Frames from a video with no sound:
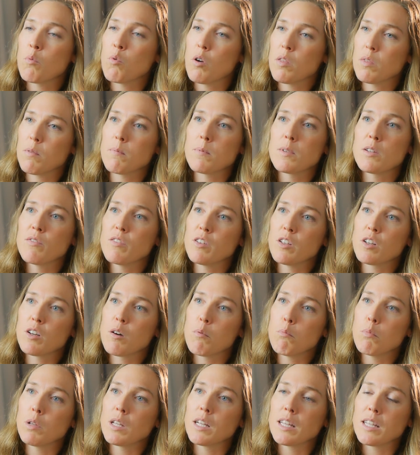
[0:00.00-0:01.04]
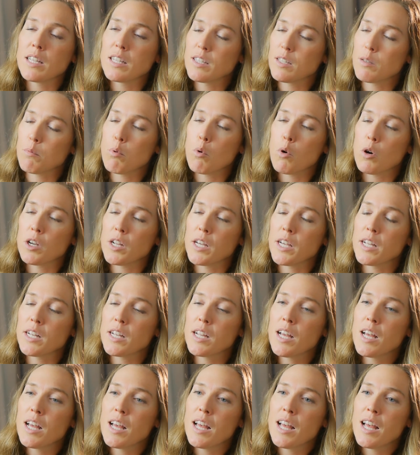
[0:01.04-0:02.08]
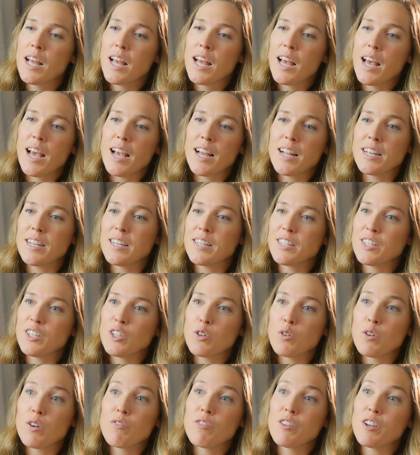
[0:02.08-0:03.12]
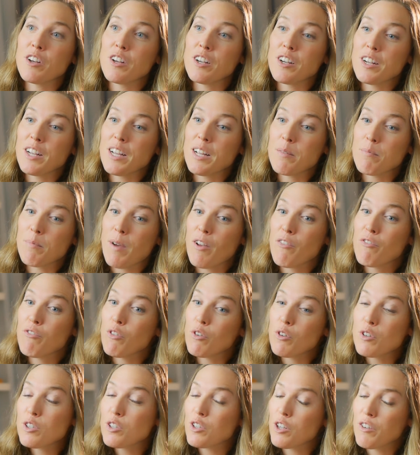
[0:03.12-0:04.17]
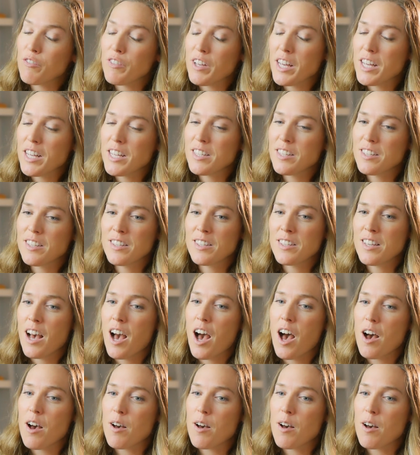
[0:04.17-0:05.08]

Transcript: I want them to feel completely supported. And if they're in my full service,